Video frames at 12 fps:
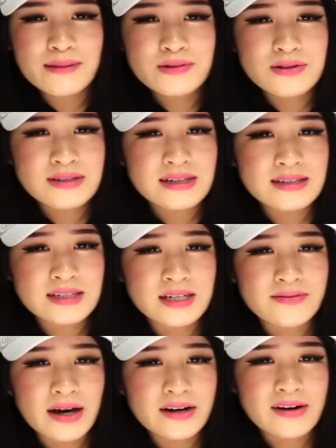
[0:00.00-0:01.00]
I'm too
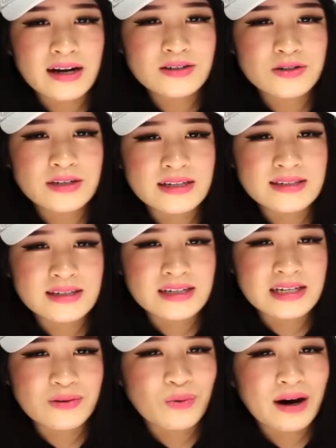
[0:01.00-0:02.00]
sensitive. I cry too
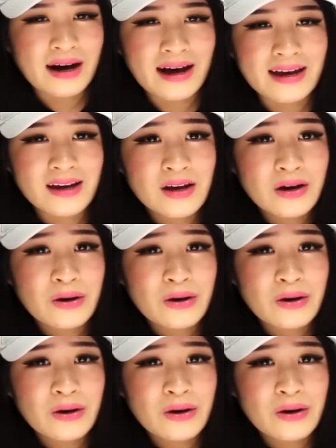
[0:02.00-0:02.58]
easily. Why?